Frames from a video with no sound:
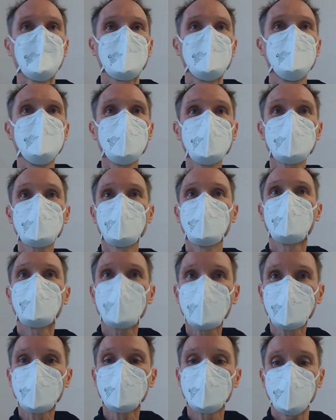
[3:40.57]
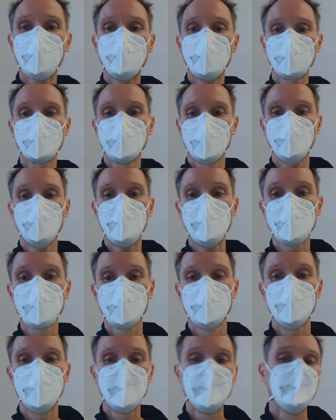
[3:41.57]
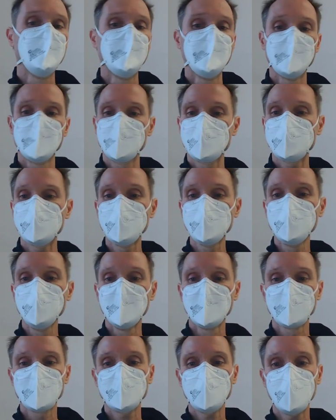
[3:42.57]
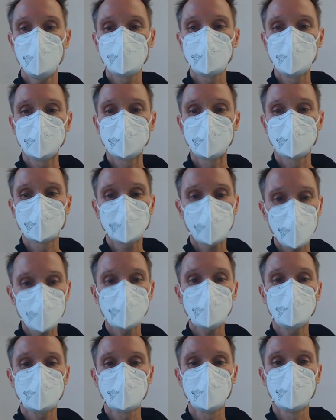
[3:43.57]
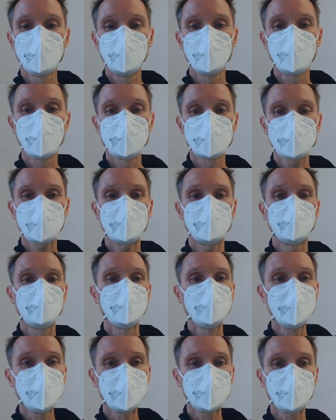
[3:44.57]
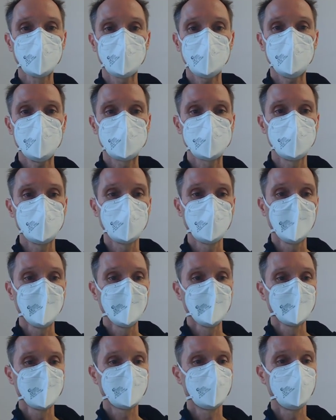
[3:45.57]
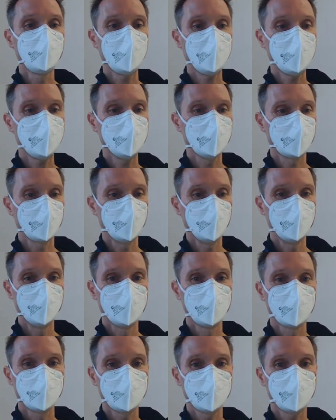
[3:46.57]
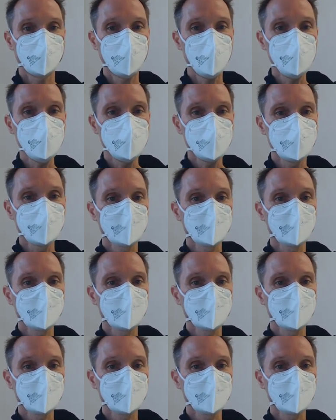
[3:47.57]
use the full power of Angular. But still, template-driven forms are a little bit easier to get into. Okay?